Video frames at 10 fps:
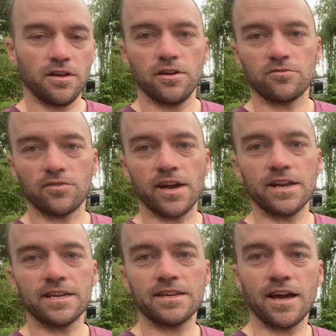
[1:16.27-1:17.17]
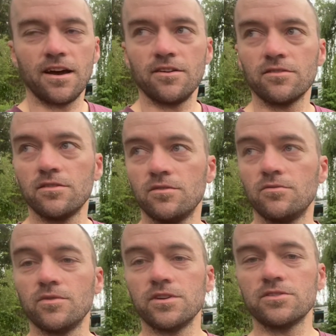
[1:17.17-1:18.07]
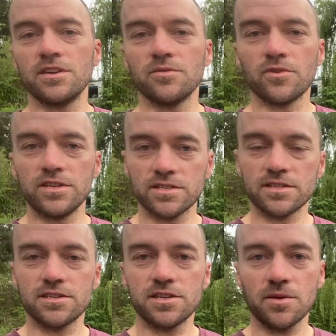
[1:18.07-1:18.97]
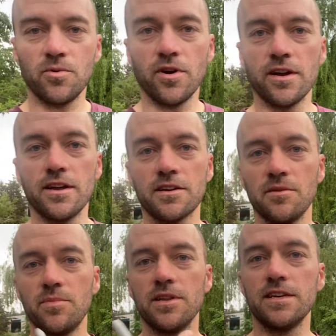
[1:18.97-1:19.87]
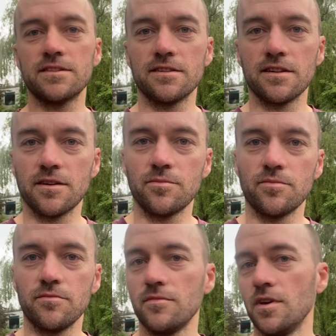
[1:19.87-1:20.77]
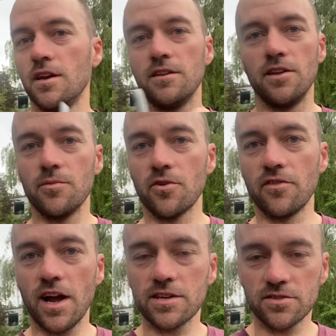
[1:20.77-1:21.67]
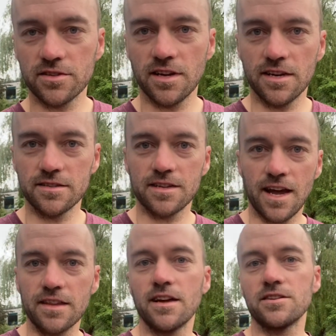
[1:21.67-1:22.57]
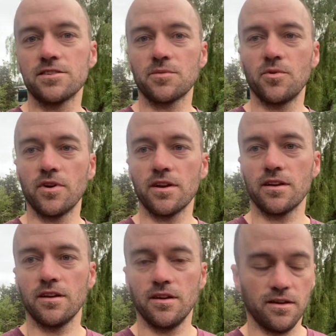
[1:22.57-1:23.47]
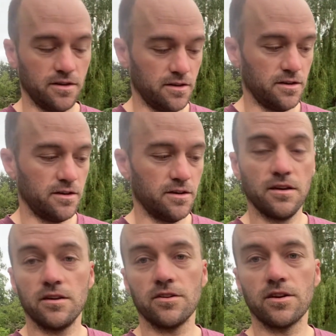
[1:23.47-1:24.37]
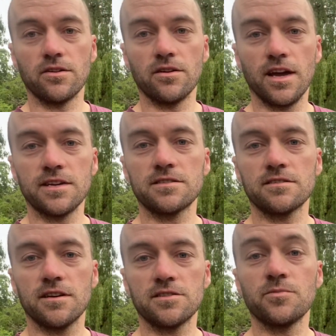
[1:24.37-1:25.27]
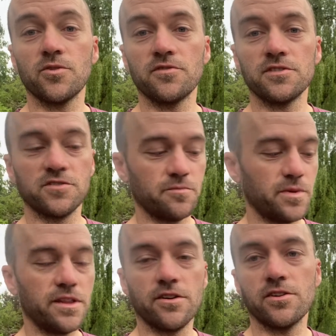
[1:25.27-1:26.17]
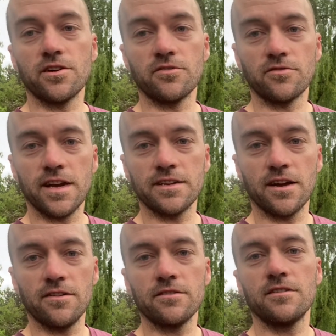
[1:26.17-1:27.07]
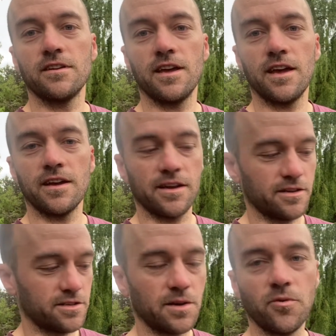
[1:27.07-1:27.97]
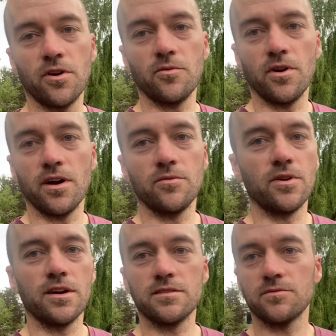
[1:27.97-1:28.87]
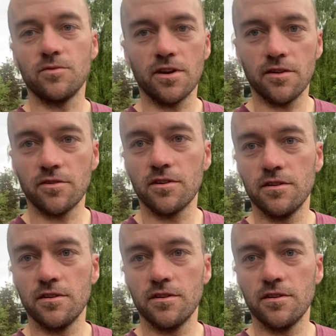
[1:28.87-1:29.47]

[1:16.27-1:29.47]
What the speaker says: writing down when your team reaches the checkpoint and completes the number of exercises at that checkpoint. You're gonna, to prove that you've been there, you're gonna write down, hey, checkpoint 1 was whatever,